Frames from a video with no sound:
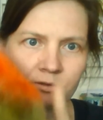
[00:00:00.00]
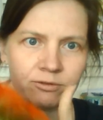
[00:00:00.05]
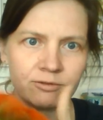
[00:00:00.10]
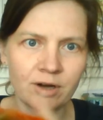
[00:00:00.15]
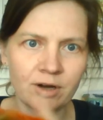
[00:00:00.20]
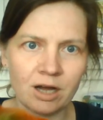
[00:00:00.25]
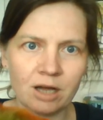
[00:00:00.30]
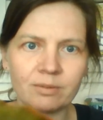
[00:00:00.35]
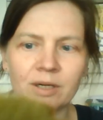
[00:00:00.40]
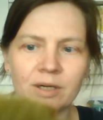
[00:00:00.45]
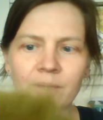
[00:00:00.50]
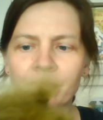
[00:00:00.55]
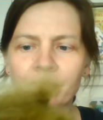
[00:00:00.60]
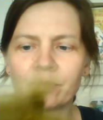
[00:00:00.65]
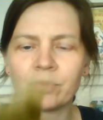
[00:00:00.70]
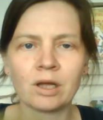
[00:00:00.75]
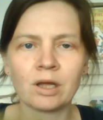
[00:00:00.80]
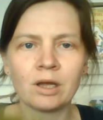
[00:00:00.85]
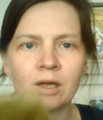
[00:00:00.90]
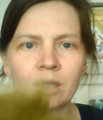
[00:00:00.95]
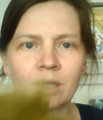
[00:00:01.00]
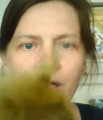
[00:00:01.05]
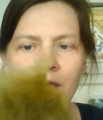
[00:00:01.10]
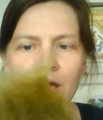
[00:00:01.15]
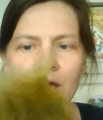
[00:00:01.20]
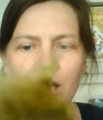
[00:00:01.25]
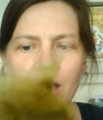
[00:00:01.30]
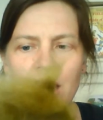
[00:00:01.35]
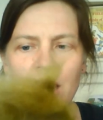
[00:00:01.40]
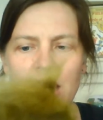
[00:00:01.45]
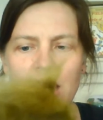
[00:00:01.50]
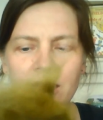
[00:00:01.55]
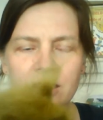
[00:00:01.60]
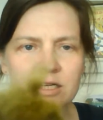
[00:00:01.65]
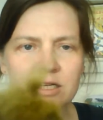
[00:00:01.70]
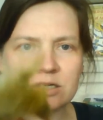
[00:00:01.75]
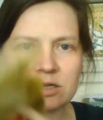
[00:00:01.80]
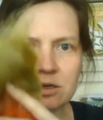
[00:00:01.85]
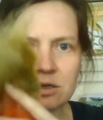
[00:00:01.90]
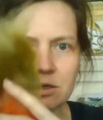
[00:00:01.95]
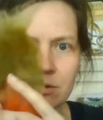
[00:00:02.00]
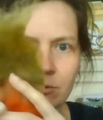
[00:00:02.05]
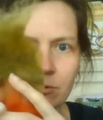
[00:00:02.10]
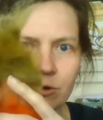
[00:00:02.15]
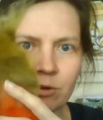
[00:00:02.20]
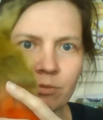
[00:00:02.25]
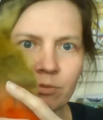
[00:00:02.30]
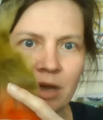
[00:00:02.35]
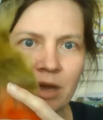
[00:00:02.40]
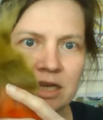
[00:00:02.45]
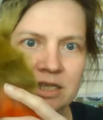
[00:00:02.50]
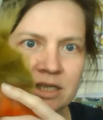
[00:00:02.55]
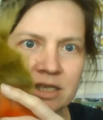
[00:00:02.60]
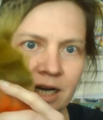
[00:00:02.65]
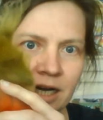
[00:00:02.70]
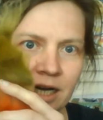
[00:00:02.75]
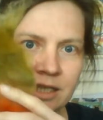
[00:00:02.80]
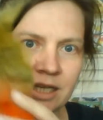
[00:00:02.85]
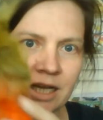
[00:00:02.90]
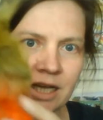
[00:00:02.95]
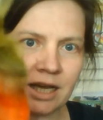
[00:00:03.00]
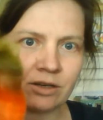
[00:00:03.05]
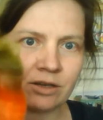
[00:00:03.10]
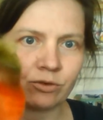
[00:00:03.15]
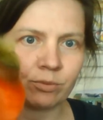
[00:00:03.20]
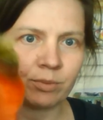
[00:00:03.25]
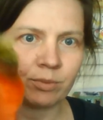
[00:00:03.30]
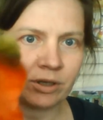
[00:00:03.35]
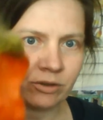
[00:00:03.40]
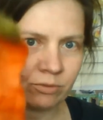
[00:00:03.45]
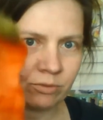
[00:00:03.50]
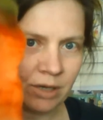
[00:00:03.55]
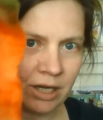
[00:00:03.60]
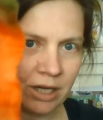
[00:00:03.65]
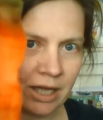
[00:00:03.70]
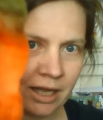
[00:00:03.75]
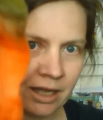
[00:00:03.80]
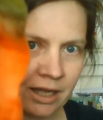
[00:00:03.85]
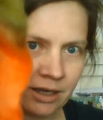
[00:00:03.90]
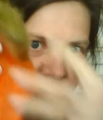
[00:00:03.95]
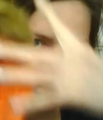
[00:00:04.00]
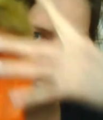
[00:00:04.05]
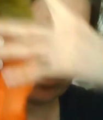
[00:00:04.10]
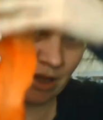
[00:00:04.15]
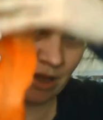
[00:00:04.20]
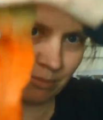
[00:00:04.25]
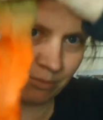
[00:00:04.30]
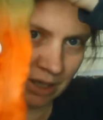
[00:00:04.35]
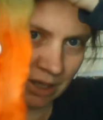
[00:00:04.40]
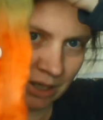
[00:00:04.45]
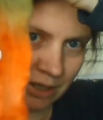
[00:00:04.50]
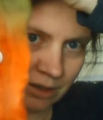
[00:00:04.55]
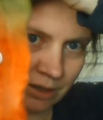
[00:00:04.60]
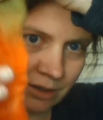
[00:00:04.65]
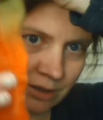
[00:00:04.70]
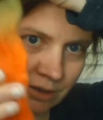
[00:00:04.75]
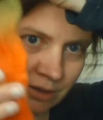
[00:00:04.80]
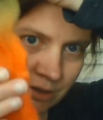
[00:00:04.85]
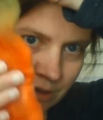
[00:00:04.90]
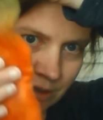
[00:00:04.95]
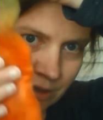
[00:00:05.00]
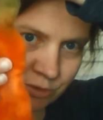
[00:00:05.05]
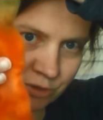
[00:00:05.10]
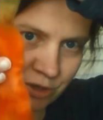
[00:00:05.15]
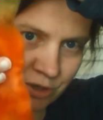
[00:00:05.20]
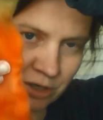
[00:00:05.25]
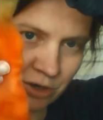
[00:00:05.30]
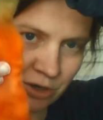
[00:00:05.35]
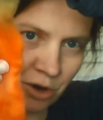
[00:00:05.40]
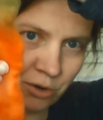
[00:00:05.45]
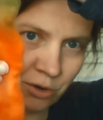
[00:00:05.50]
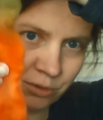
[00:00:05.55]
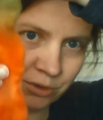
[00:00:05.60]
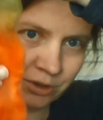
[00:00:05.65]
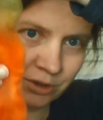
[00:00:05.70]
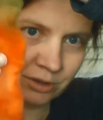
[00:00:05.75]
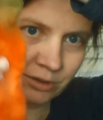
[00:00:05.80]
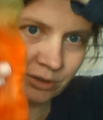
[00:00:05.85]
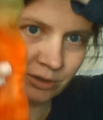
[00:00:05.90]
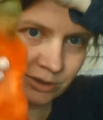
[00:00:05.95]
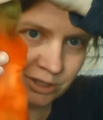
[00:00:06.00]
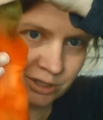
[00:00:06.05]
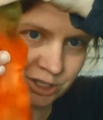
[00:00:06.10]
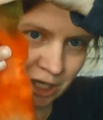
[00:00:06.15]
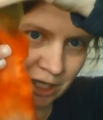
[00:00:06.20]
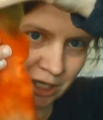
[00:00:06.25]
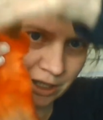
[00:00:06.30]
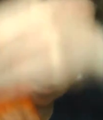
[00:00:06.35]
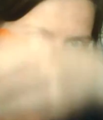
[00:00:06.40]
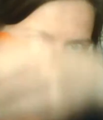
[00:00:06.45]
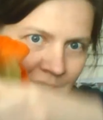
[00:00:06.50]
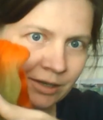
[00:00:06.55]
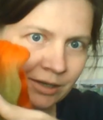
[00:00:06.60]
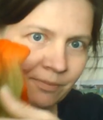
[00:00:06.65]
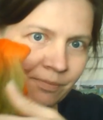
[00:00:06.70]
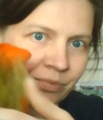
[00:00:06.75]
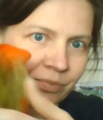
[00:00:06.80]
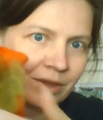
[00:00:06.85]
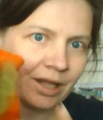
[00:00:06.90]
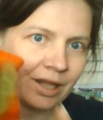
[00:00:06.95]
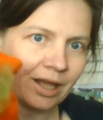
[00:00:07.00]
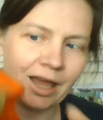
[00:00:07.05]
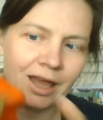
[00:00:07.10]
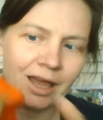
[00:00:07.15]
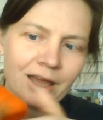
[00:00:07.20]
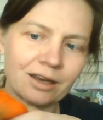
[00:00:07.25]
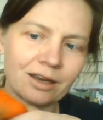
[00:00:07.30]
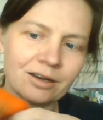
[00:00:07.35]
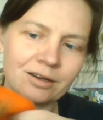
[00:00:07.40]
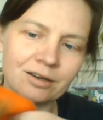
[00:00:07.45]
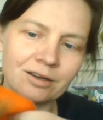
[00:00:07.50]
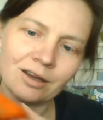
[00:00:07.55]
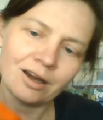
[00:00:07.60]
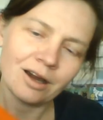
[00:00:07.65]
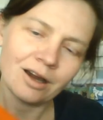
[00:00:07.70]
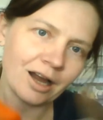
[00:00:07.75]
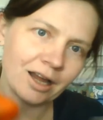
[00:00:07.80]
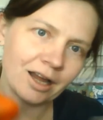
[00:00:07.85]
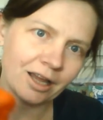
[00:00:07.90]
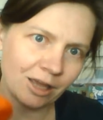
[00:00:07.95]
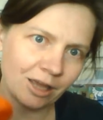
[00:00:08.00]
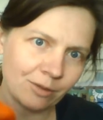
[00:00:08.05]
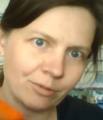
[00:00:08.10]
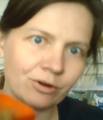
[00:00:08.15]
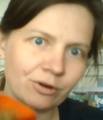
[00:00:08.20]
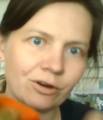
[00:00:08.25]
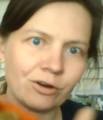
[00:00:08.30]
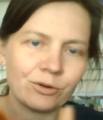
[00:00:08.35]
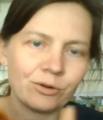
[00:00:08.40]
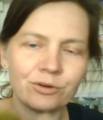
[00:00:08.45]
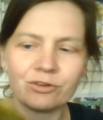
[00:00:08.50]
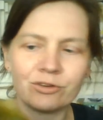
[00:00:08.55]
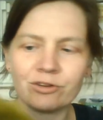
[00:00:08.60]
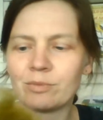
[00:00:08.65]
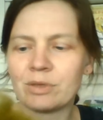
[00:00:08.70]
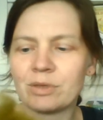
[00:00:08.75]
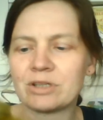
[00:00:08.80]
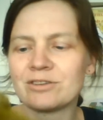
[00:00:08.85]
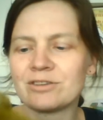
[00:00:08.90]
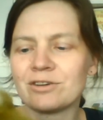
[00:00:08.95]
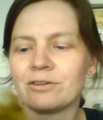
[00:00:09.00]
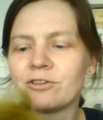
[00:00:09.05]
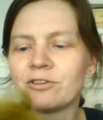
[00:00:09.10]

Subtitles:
fibre, and it just makes it hard to handle because my hand is that big. I'm trying to hold it gently and I keep on losing bits off the